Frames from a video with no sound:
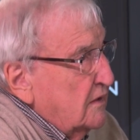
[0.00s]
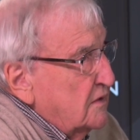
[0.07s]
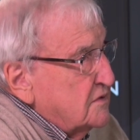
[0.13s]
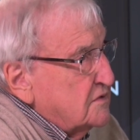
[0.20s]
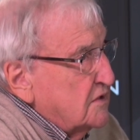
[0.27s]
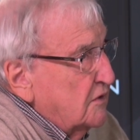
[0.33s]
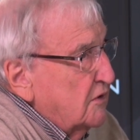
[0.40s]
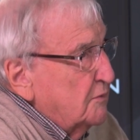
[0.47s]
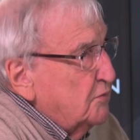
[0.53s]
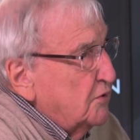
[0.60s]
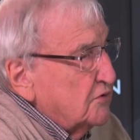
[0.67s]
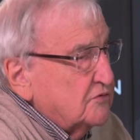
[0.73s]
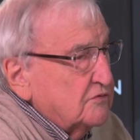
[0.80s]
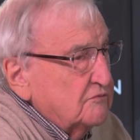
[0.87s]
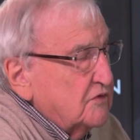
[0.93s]
So I
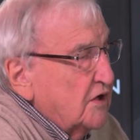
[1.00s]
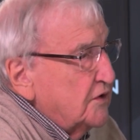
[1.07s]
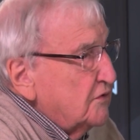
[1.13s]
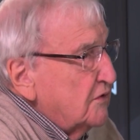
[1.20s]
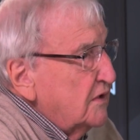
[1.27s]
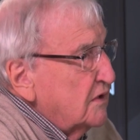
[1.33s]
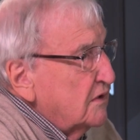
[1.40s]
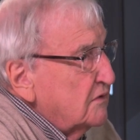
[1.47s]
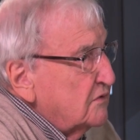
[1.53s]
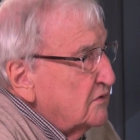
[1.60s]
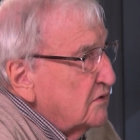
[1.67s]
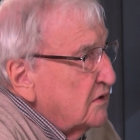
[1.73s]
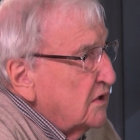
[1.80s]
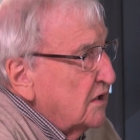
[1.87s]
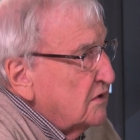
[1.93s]
put some rudder in and
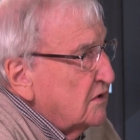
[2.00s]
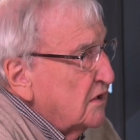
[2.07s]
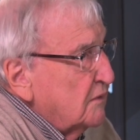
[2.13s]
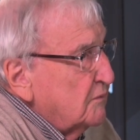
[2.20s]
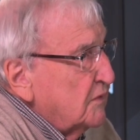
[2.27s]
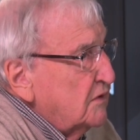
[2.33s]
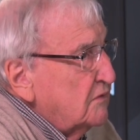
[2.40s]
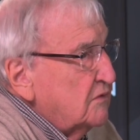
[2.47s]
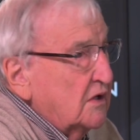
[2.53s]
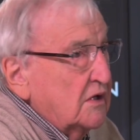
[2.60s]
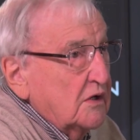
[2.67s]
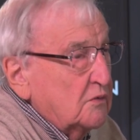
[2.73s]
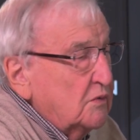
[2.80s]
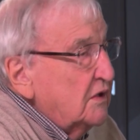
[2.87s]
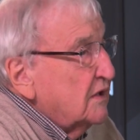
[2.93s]
kicked it up, and
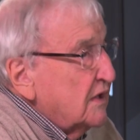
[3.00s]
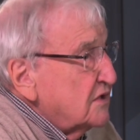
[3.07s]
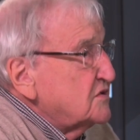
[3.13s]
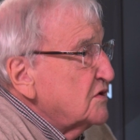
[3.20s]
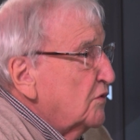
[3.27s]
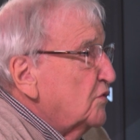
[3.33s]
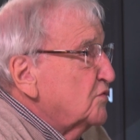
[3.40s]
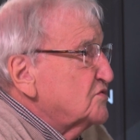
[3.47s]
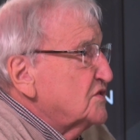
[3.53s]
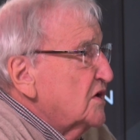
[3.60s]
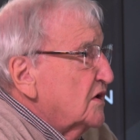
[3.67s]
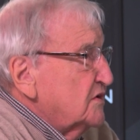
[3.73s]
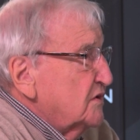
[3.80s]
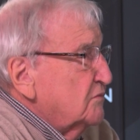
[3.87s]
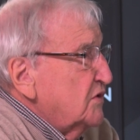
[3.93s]
that's how it all
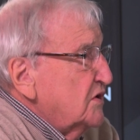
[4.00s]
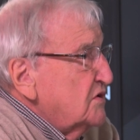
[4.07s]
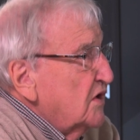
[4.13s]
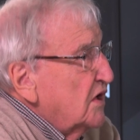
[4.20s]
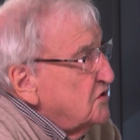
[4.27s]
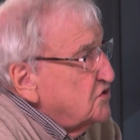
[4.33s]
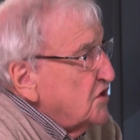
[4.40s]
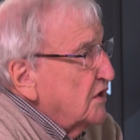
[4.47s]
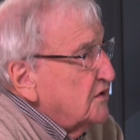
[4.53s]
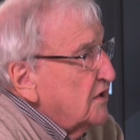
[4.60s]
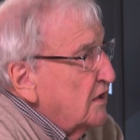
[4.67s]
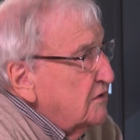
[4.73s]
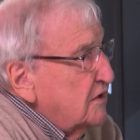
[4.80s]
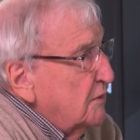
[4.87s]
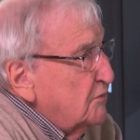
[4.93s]
started. We shut
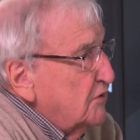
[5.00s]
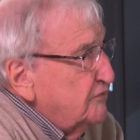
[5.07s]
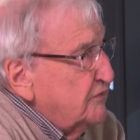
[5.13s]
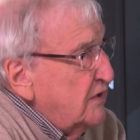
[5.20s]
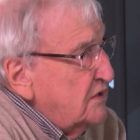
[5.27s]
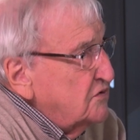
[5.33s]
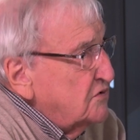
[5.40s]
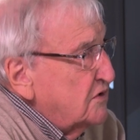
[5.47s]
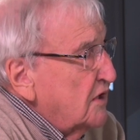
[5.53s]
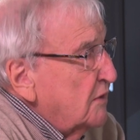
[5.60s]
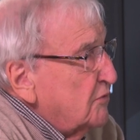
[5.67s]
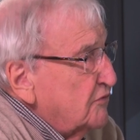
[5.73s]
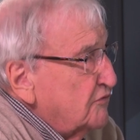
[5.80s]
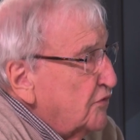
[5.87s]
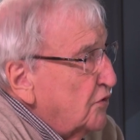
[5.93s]
down engine
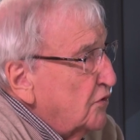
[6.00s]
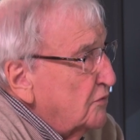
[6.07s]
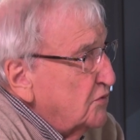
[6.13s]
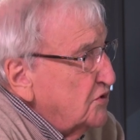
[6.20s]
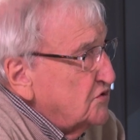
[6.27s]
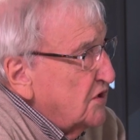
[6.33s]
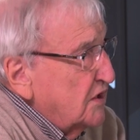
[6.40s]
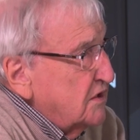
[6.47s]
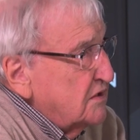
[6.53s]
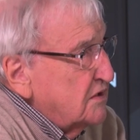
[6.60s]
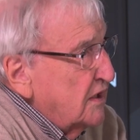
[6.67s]
number 4. We shut it